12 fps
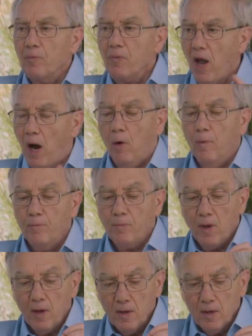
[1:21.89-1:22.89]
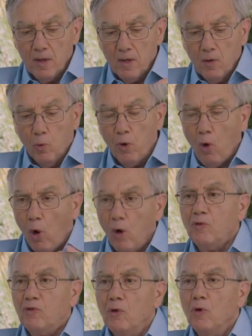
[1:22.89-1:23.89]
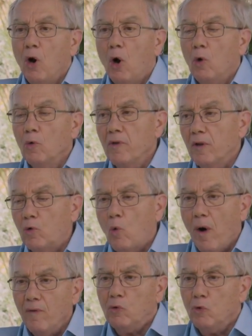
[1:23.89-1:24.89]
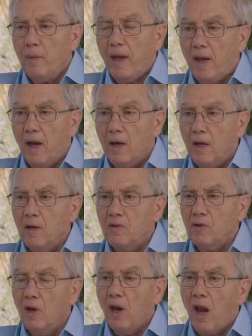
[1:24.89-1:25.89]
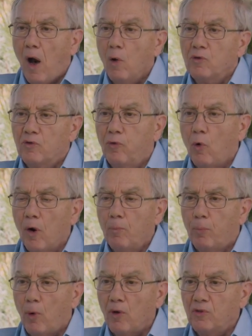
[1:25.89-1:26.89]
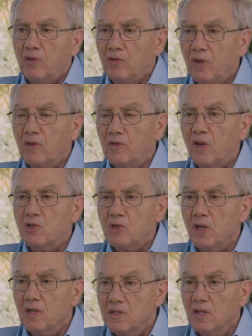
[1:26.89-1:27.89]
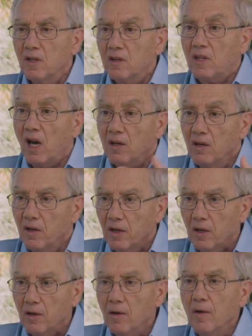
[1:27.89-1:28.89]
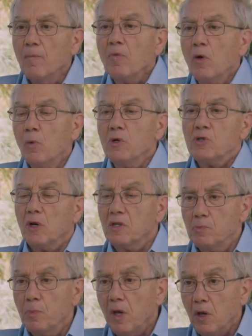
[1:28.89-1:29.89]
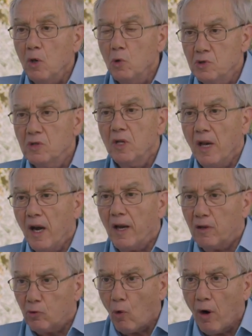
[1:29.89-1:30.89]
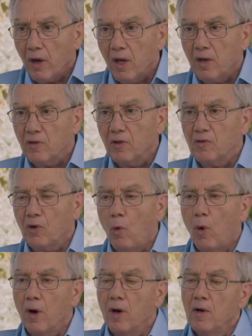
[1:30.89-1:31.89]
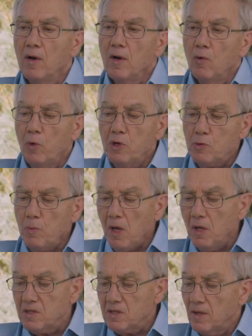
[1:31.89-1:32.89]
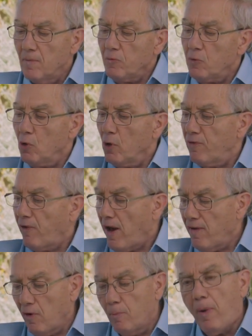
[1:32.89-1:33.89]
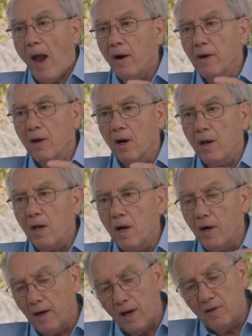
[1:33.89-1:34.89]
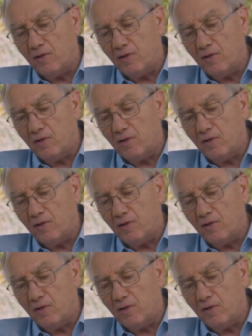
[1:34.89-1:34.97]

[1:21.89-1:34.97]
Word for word: Now, we also know that quantum mechanics allows for processes such as tunneling, which is being used in electronics and so on, which means, you know, if I have a barrier here and I